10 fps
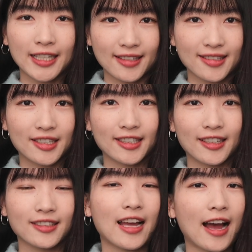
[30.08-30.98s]
we get
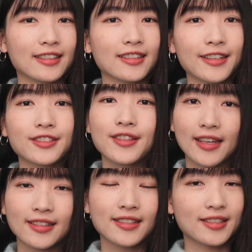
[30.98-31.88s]
started, I'd like to
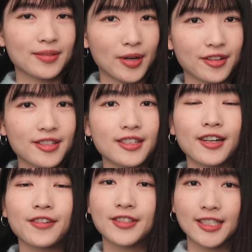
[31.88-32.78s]
thank the sponsor
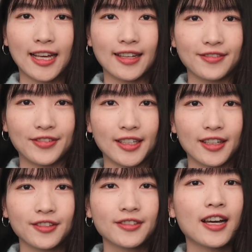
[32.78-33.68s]
of today's
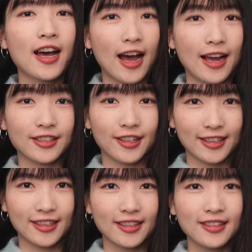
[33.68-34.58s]
video,
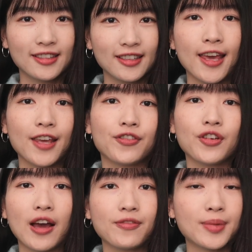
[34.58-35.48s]
italki. If
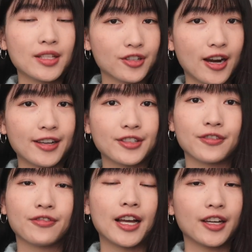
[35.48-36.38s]
you have been trying
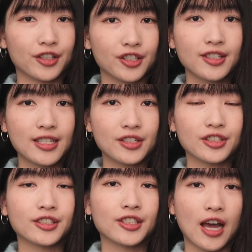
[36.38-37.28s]
to find a good
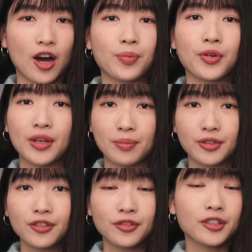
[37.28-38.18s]
teacher to help you
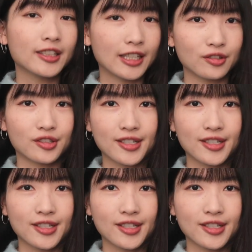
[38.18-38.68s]
improve your language